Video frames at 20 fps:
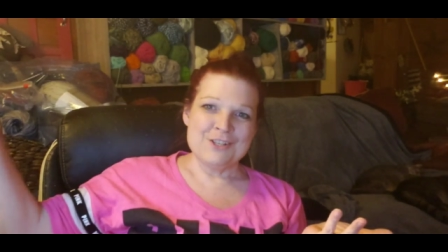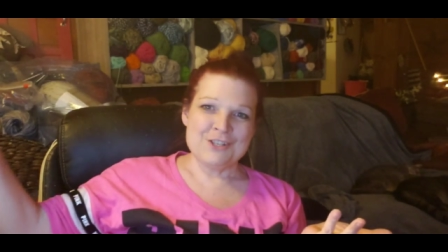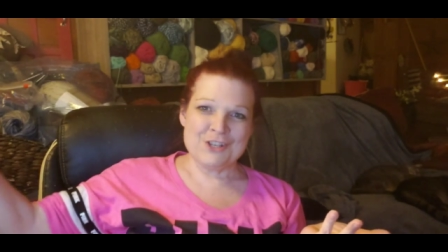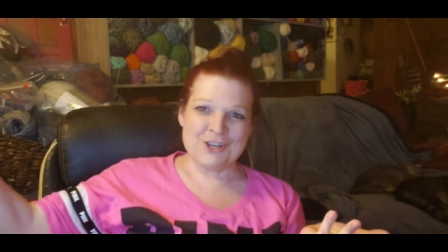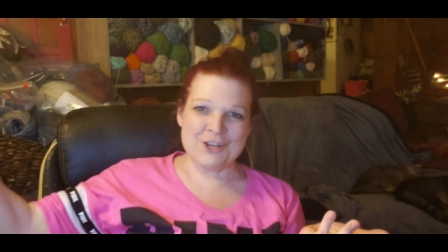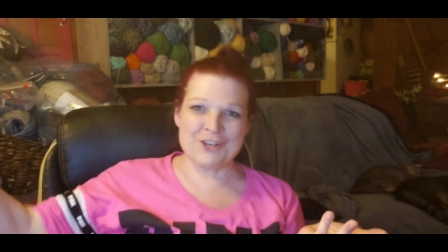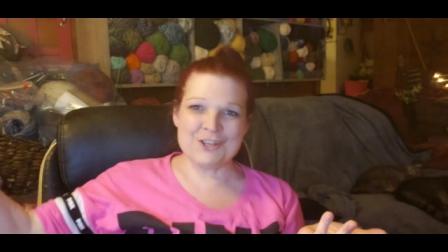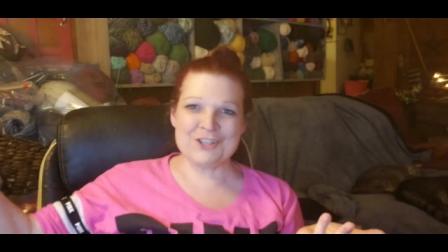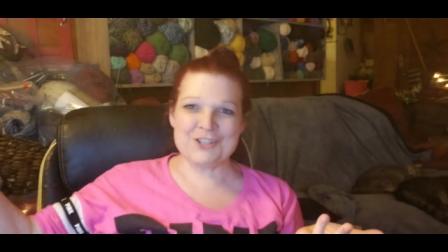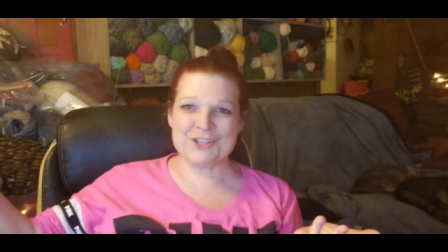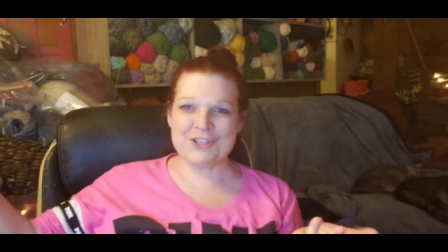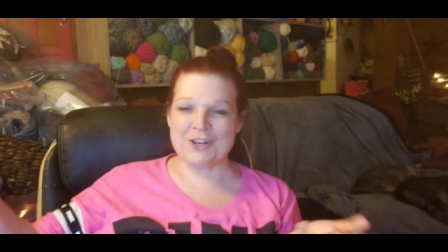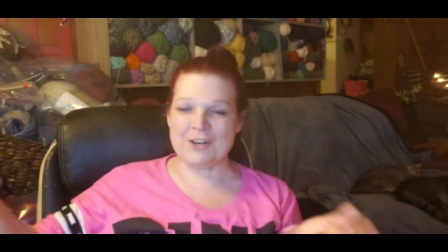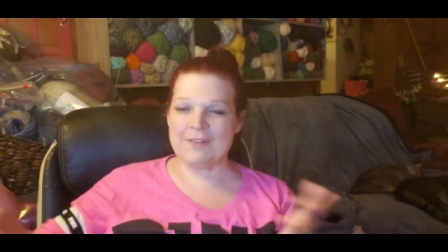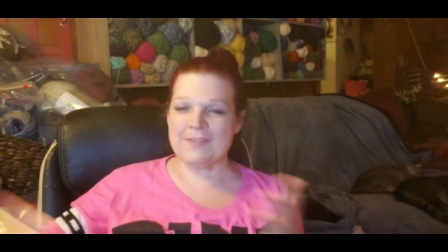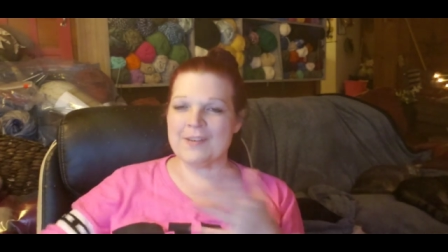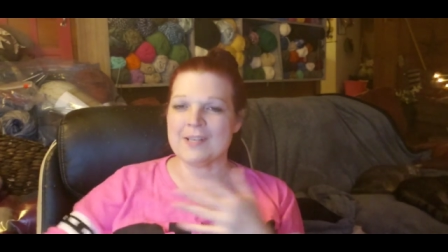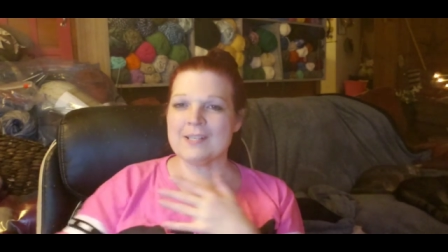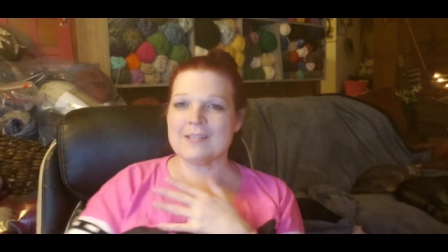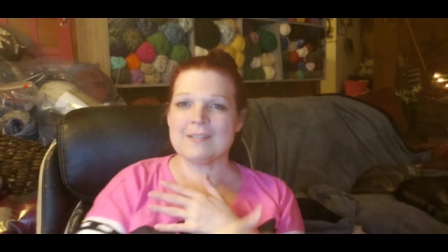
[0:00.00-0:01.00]
church
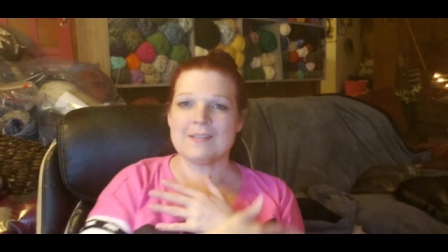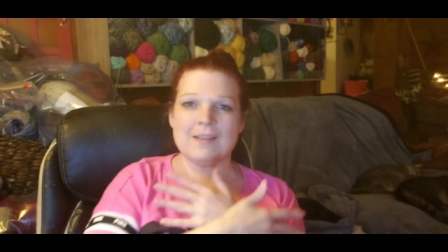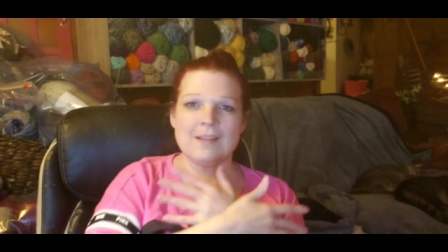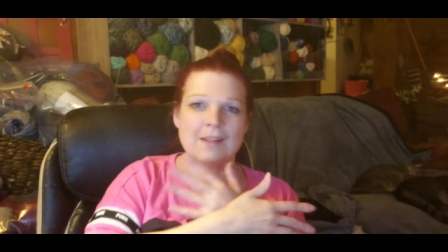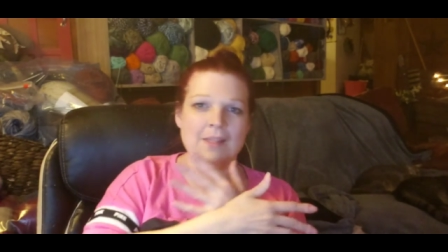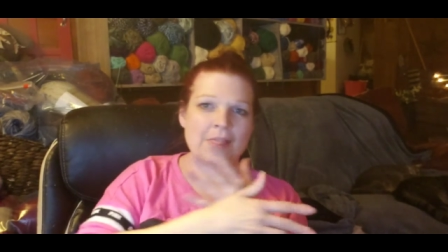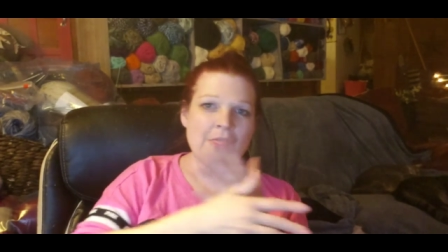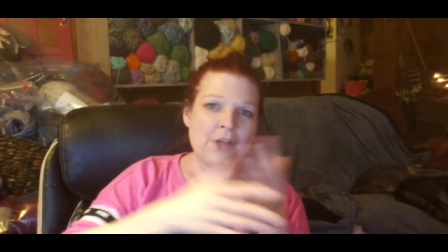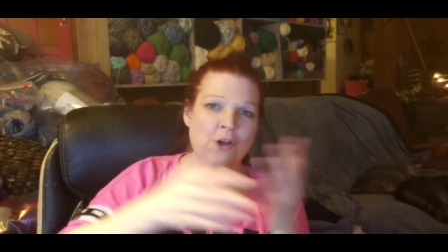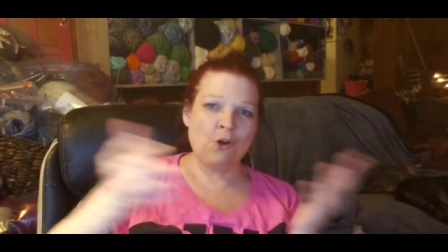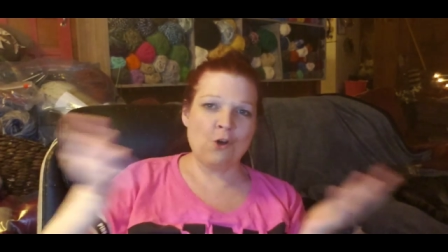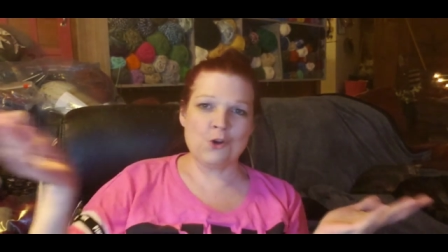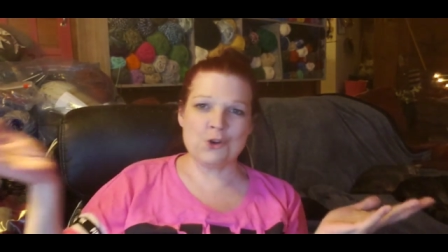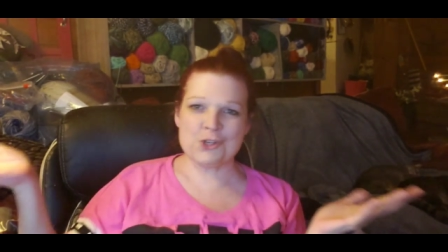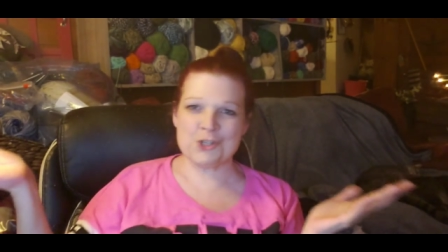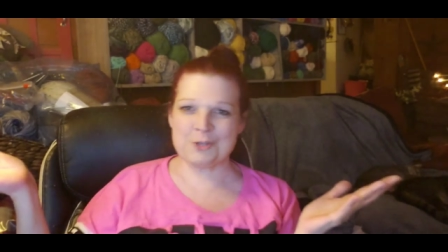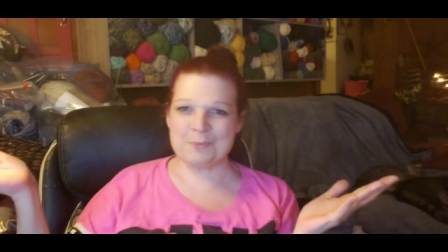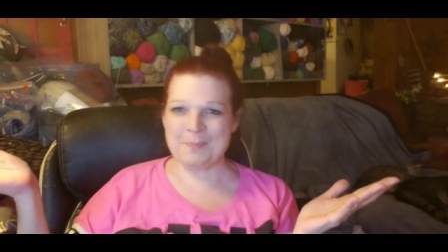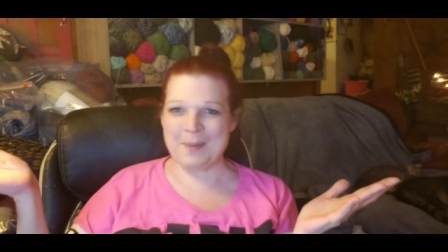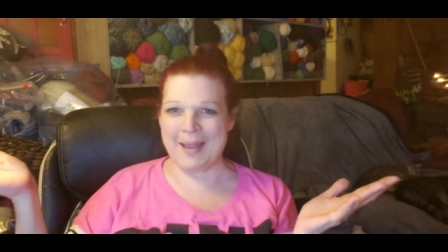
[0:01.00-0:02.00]
service, the
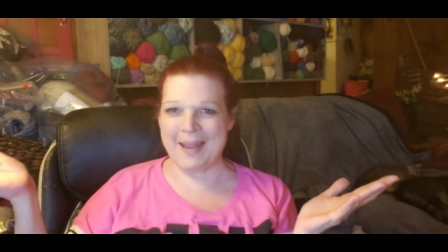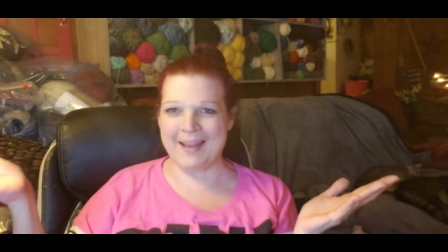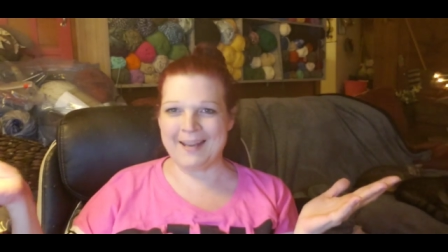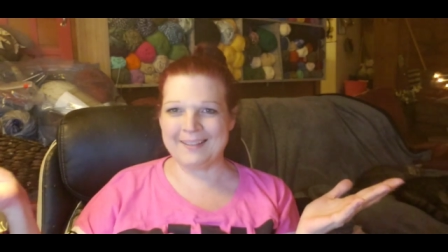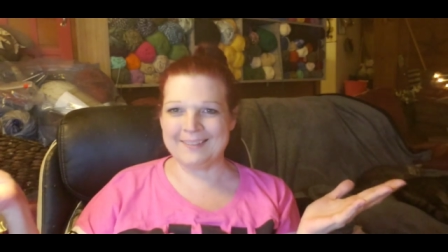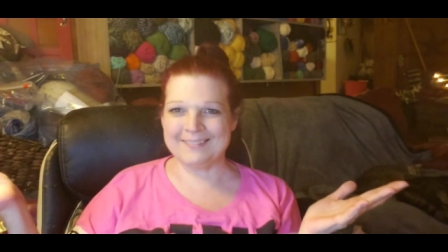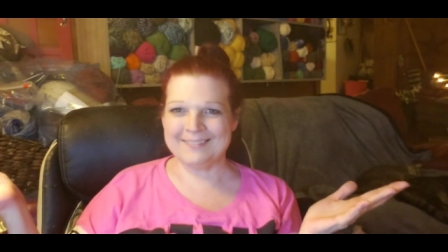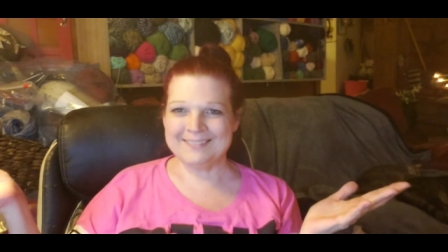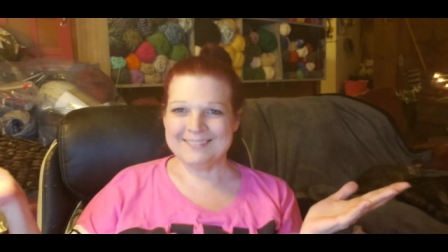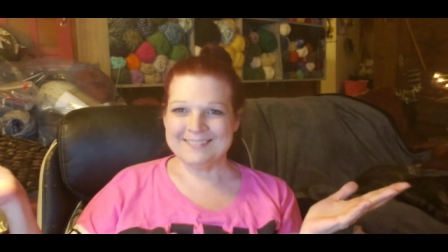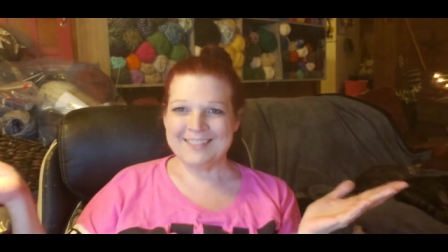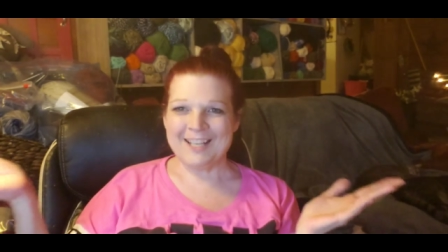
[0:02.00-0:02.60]
whole shebang.